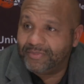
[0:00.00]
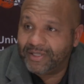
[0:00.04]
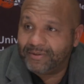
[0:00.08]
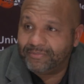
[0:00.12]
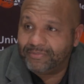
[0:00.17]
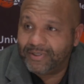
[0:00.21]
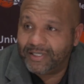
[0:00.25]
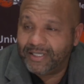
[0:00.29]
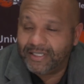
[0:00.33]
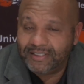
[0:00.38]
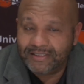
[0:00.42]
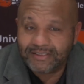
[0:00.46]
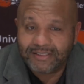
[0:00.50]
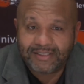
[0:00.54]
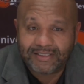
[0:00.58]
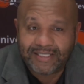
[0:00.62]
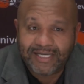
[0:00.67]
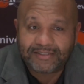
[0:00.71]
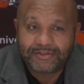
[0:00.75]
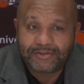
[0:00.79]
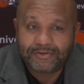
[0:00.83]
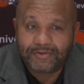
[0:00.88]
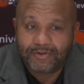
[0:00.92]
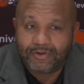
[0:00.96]
to make plays. And
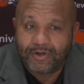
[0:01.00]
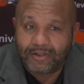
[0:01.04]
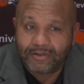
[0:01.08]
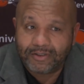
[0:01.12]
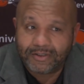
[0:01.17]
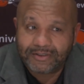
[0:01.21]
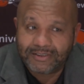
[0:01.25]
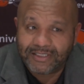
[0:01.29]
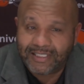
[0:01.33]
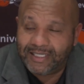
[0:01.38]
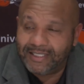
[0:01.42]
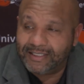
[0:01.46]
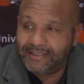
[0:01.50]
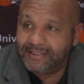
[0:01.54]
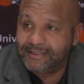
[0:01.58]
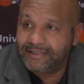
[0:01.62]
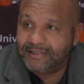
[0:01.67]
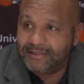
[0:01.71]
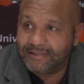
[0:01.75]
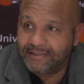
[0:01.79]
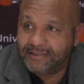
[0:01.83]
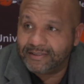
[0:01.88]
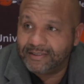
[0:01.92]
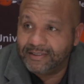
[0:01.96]
that's who Carlos Hyde
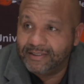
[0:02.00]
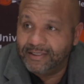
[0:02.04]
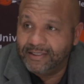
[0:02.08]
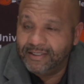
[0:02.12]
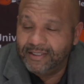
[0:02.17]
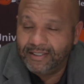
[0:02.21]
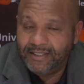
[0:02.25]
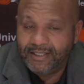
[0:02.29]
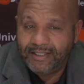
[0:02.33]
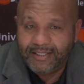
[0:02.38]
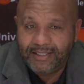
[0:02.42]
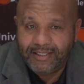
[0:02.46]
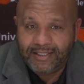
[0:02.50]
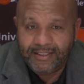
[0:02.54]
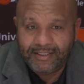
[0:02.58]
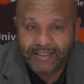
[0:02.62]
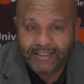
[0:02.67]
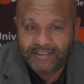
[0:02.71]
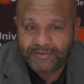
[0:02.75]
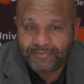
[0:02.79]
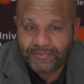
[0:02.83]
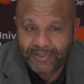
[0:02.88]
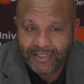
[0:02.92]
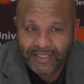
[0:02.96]
is.
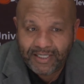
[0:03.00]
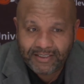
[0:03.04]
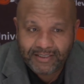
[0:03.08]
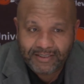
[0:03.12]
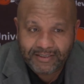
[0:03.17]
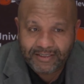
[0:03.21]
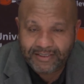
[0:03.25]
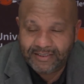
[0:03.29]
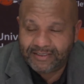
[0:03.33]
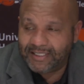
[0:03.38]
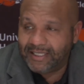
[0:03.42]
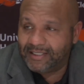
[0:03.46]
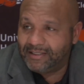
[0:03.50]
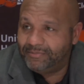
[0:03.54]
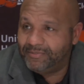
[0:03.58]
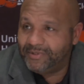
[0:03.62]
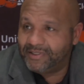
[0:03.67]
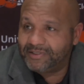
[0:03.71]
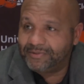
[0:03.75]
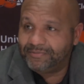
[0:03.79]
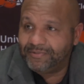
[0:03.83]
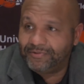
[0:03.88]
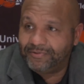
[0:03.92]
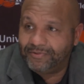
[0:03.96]
He's played in these
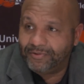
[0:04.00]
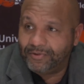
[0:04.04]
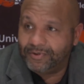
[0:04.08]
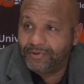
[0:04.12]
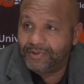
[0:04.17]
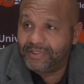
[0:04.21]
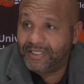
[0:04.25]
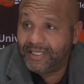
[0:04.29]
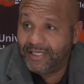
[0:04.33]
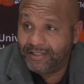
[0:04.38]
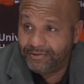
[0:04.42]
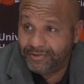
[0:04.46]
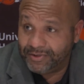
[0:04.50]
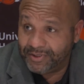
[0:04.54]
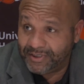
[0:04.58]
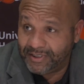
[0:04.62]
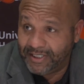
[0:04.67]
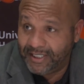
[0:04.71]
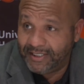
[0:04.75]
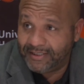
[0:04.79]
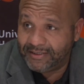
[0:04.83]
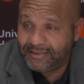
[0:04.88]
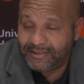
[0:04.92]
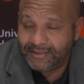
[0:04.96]
elements before. He
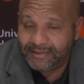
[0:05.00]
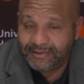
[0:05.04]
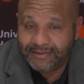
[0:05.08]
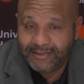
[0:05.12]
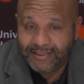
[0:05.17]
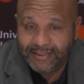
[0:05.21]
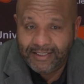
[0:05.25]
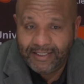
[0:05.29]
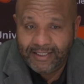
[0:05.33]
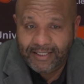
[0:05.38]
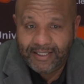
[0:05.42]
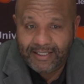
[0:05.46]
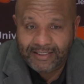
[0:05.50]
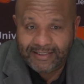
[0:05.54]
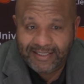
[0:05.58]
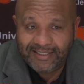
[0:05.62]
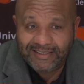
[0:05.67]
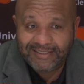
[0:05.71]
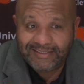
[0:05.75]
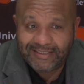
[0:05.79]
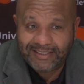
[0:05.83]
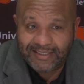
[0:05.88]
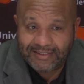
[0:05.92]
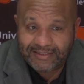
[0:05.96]
understands it. I
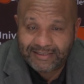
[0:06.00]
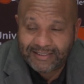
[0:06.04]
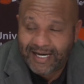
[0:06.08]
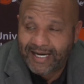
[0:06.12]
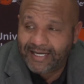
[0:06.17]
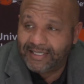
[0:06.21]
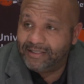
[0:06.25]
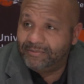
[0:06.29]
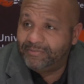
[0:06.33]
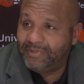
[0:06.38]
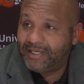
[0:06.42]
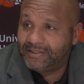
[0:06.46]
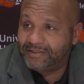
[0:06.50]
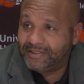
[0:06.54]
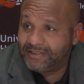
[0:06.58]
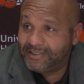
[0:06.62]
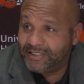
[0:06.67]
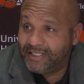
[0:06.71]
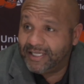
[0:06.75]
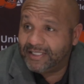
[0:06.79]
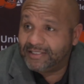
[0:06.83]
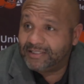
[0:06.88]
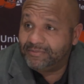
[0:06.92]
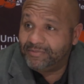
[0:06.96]
think he's excited about the
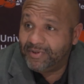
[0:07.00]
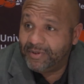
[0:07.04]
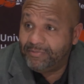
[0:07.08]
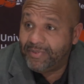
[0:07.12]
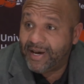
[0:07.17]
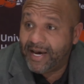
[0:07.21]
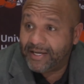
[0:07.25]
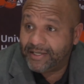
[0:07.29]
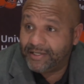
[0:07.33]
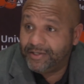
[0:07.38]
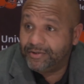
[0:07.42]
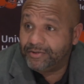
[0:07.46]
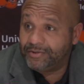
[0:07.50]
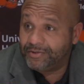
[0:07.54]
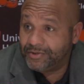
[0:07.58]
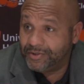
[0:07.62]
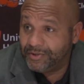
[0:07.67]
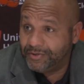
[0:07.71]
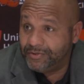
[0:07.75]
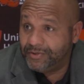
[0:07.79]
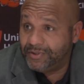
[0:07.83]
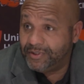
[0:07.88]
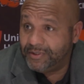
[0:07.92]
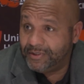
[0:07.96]
chance to be back here
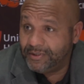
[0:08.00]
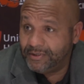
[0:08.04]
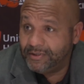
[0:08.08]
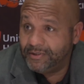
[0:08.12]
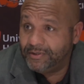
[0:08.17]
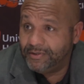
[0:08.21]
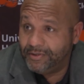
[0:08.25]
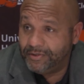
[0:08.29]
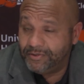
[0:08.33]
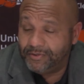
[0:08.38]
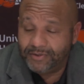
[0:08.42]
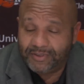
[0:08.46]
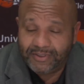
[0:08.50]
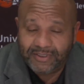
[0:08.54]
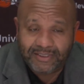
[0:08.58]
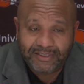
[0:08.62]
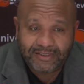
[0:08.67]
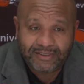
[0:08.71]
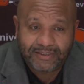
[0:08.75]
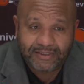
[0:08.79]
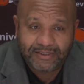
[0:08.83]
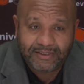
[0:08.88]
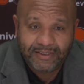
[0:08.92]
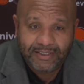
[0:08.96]
doing
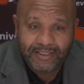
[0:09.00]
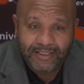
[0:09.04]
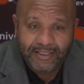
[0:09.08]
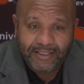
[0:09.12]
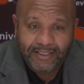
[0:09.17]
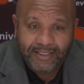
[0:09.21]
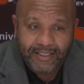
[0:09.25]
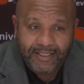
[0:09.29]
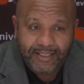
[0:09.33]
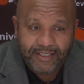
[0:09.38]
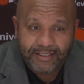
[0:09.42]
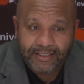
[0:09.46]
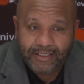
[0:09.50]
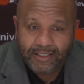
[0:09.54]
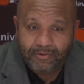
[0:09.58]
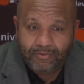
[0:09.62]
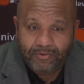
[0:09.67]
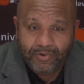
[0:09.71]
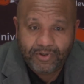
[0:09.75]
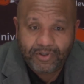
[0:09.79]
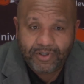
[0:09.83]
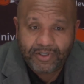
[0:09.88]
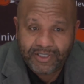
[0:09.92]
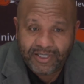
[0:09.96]
this. And
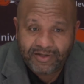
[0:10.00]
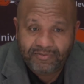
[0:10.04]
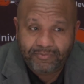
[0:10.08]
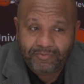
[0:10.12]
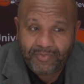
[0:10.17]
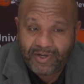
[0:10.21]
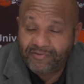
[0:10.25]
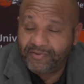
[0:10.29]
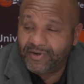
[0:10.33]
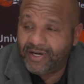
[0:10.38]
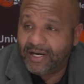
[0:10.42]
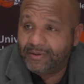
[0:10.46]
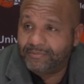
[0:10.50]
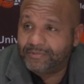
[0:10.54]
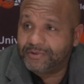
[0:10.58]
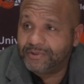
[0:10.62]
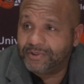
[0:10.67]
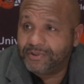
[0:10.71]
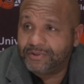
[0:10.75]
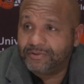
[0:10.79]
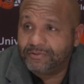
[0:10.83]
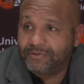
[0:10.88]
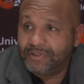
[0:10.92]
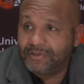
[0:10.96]
we're going to give him every
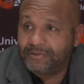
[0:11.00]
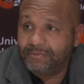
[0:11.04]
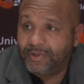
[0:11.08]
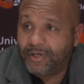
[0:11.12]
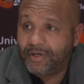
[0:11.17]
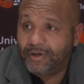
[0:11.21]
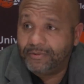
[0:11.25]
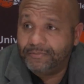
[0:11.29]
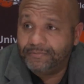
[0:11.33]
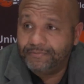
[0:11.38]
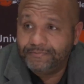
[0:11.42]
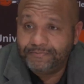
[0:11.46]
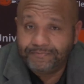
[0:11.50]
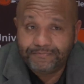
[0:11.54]
opportunity to run the ball.